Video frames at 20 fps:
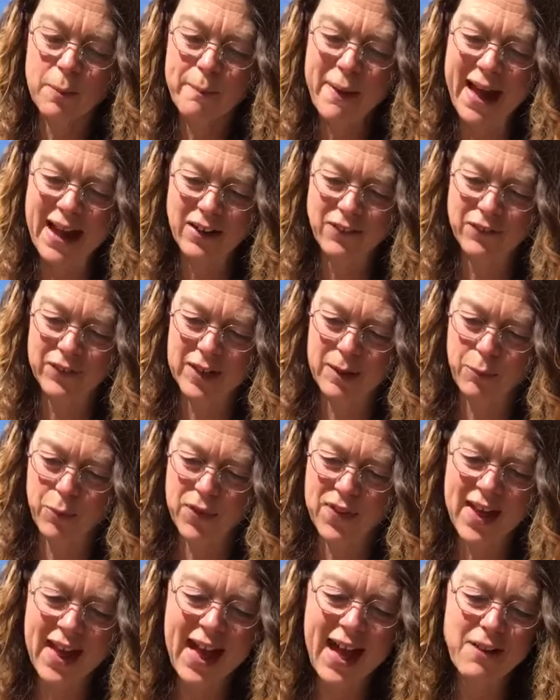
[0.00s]
a backflip
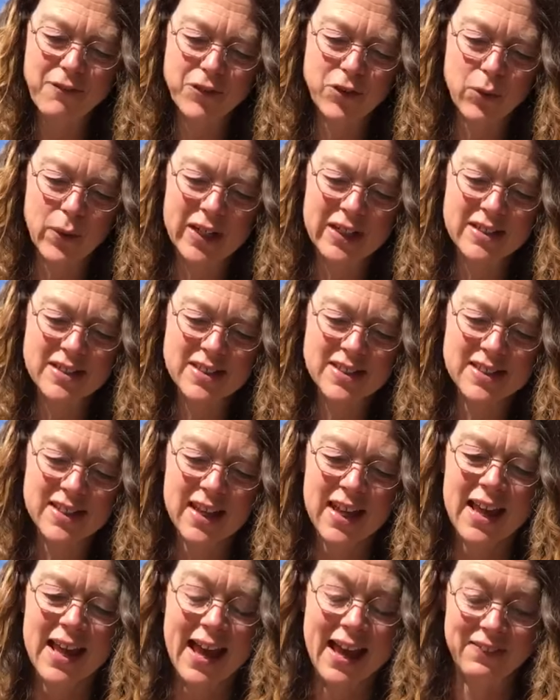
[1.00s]
with a half twist.
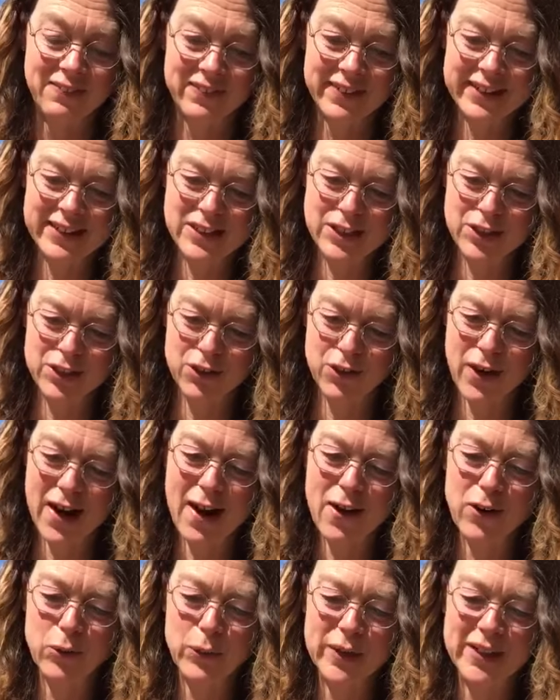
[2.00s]
At this, the
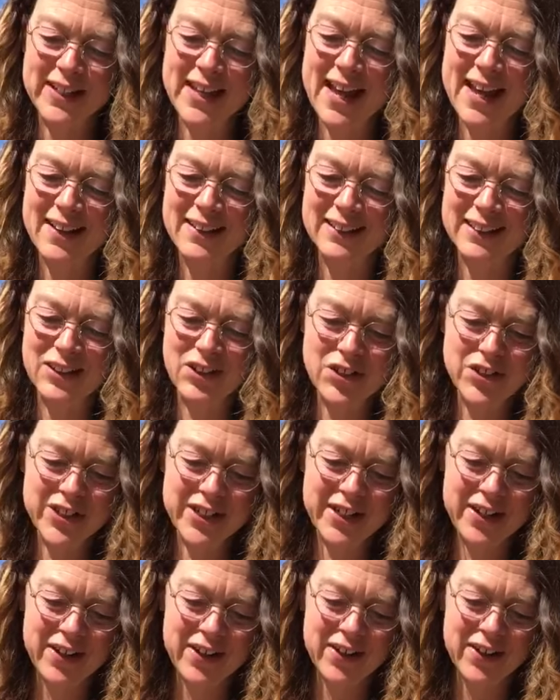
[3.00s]
crowd would yell and
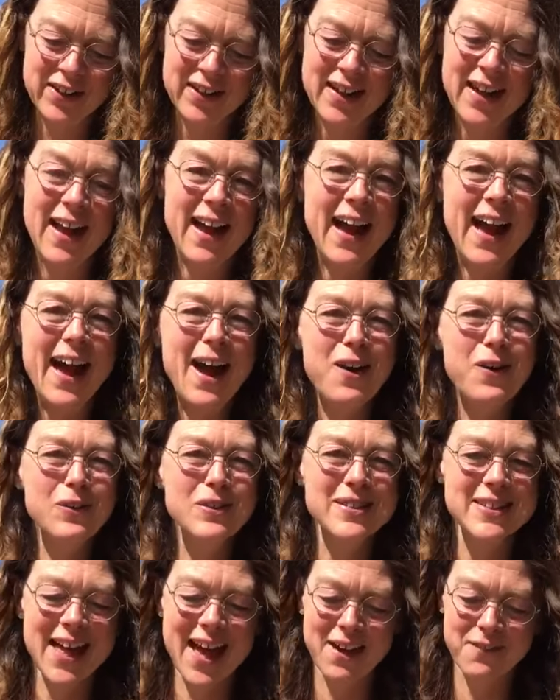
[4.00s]
cheer.
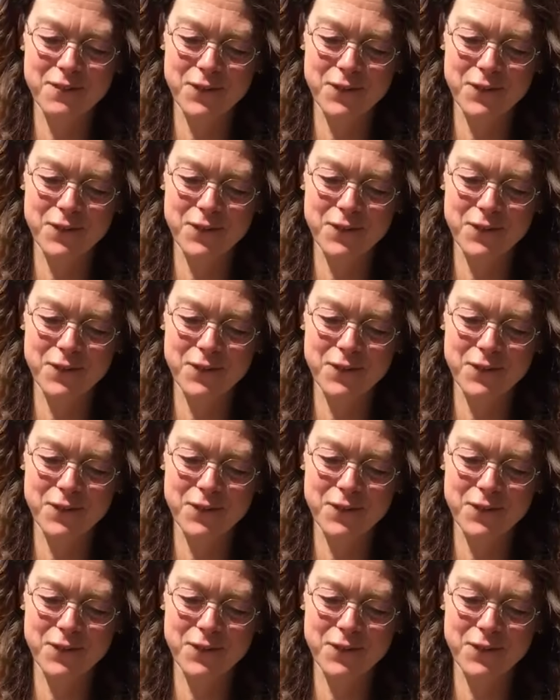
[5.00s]
"How's that